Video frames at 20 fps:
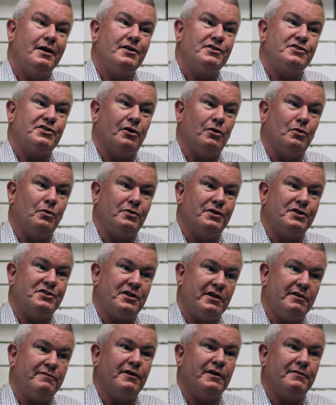So the
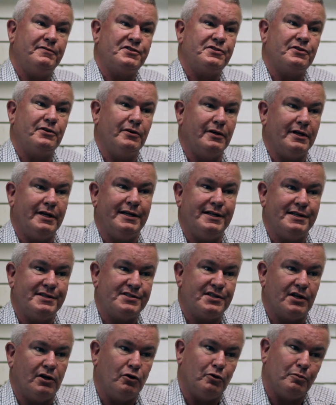chief officer, in
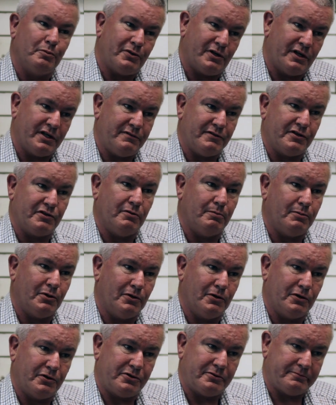his own private
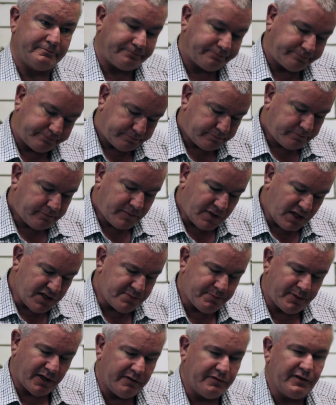report,
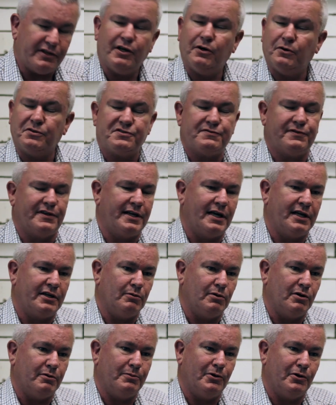his private notes for the
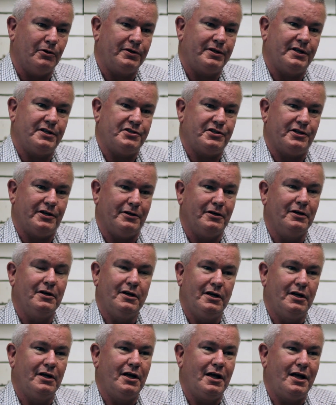annual report that year,
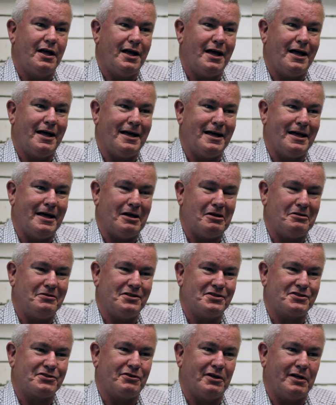uh,
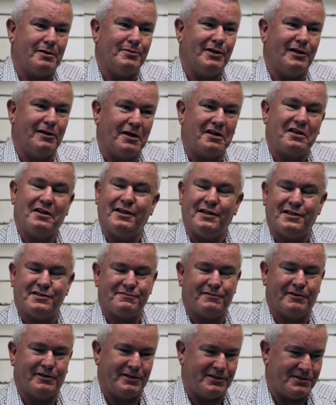described a lot of these
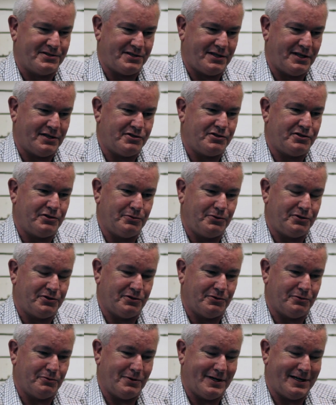fires as due
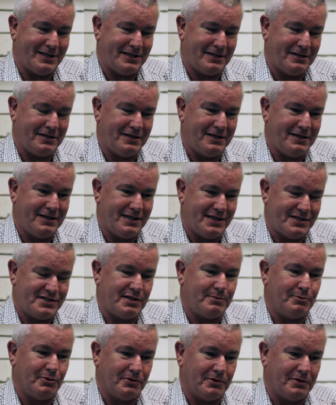to uh, as
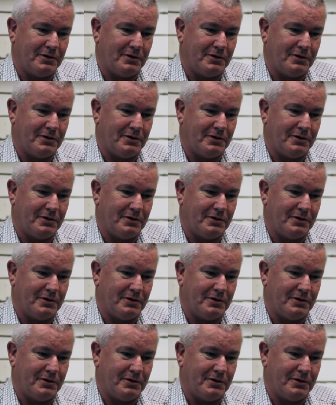he put